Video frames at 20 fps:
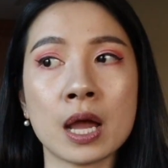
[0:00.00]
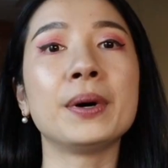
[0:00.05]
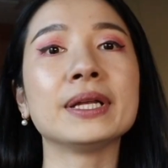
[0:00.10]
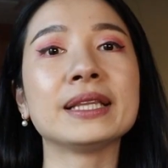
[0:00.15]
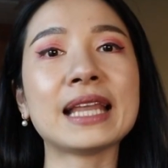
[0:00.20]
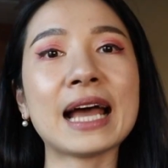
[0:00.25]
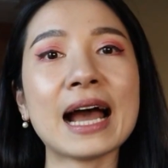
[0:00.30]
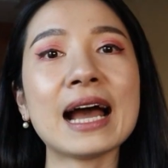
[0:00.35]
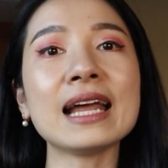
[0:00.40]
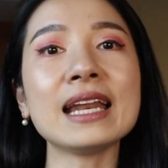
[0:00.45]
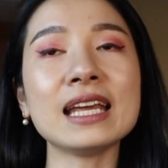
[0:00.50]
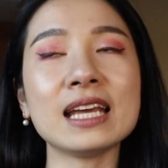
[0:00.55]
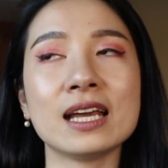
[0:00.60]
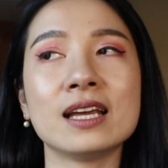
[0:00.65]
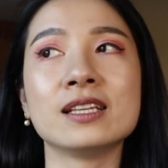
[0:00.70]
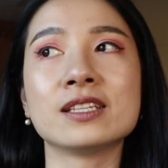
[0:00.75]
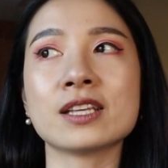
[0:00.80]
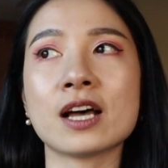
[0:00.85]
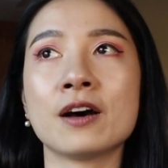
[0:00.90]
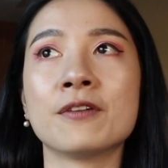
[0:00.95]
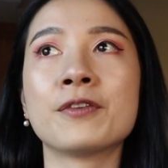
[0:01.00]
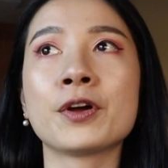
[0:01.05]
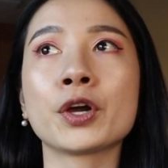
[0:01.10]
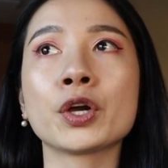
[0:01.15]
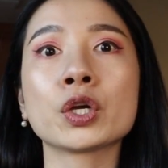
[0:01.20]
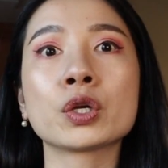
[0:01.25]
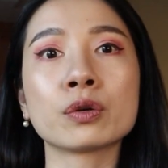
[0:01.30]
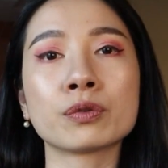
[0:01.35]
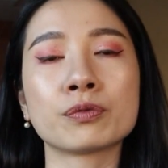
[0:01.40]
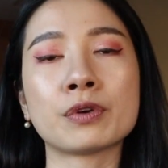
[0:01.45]
but that is a
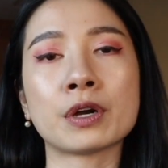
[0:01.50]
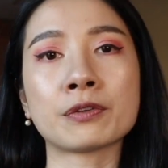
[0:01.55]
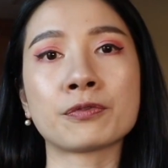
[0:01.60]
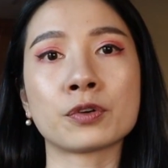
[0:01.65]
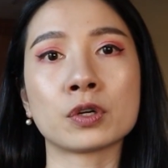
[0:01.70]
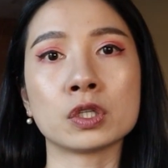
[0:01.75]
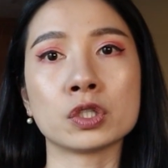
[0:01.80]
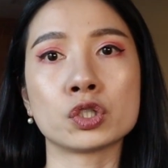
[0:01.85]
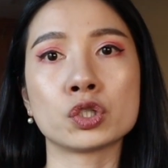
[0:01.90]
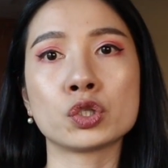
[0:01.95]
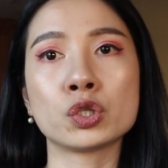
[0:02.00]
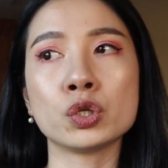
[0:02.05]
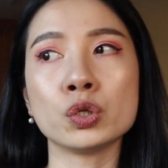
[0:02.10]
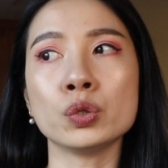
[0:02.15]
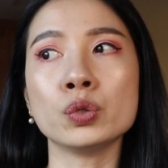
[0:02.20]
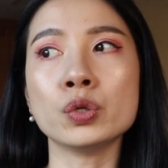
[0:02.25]
very good reference to